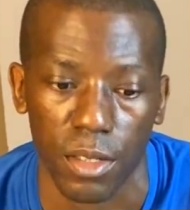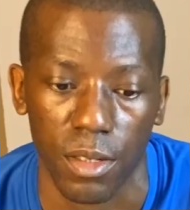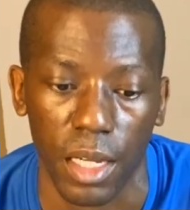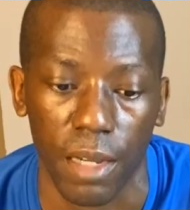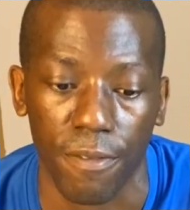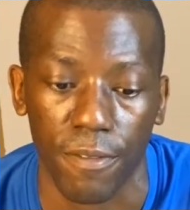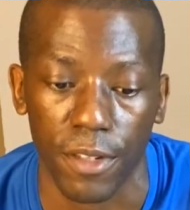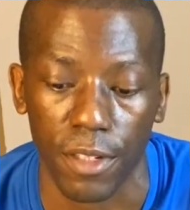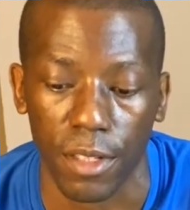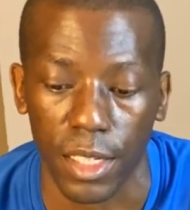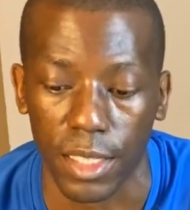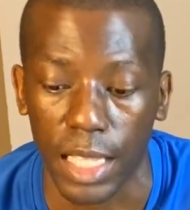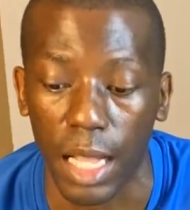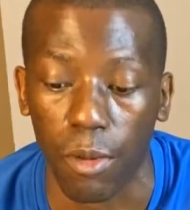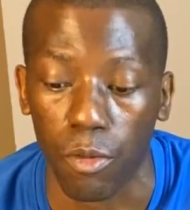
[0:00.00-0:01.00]
I feel like
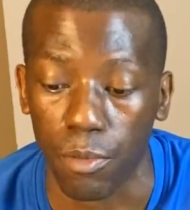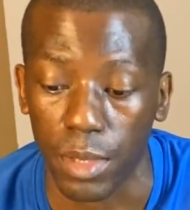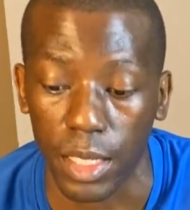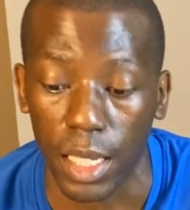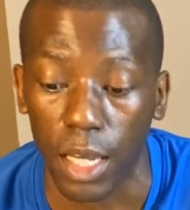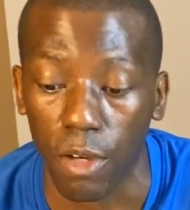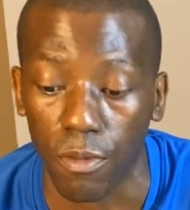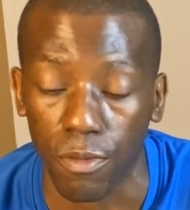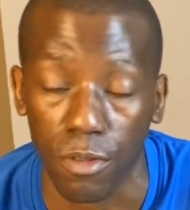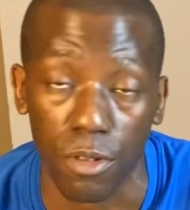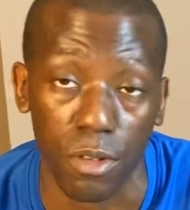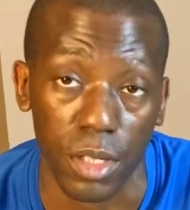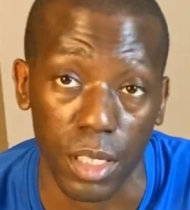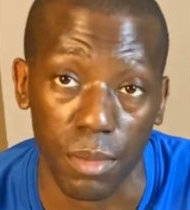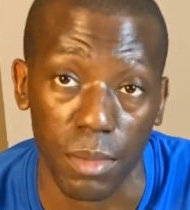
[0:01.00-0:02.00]
that will be
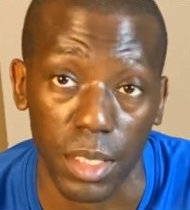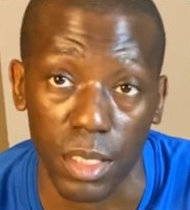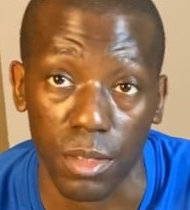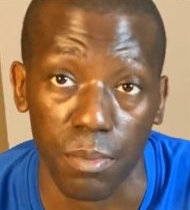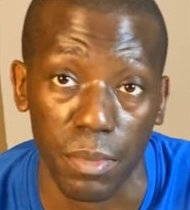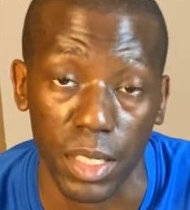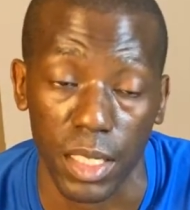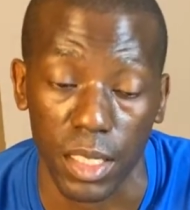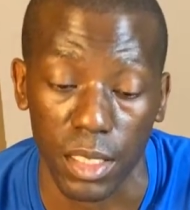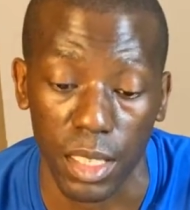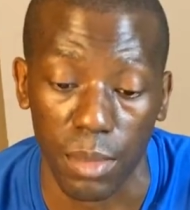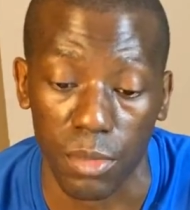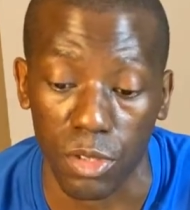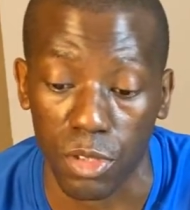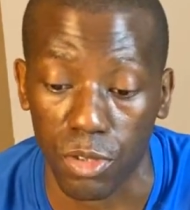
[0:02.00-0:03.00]
helpful in being
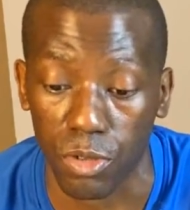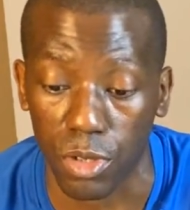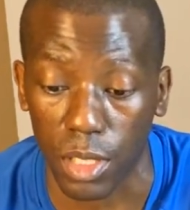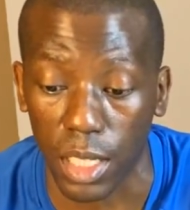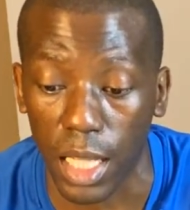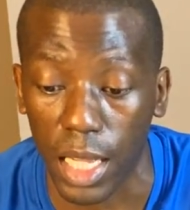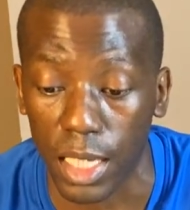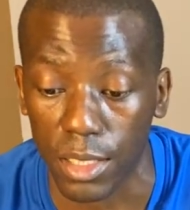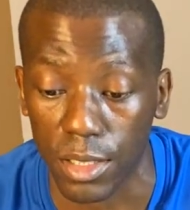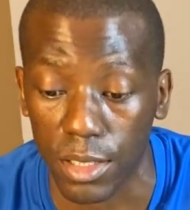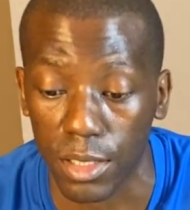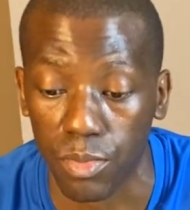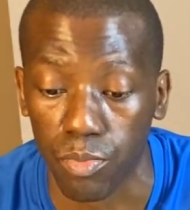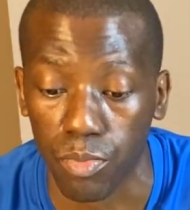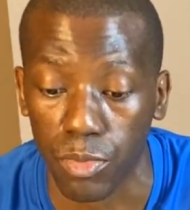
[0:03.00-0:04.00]
able to do the
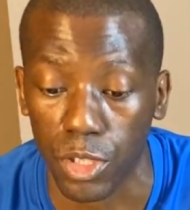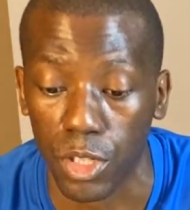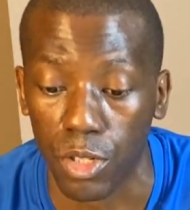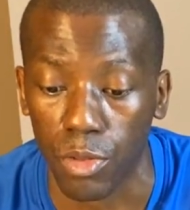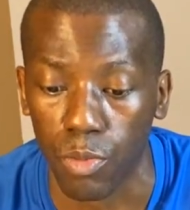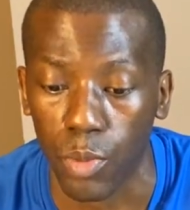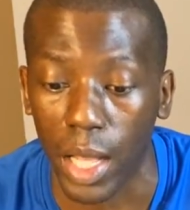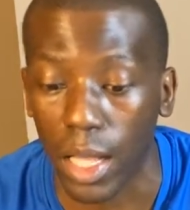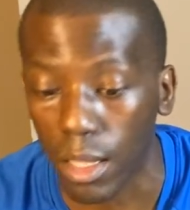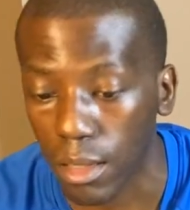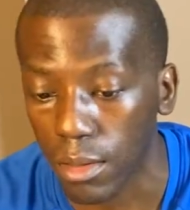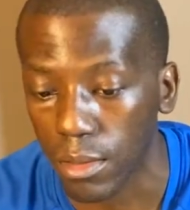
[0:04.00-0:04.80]
classes, well,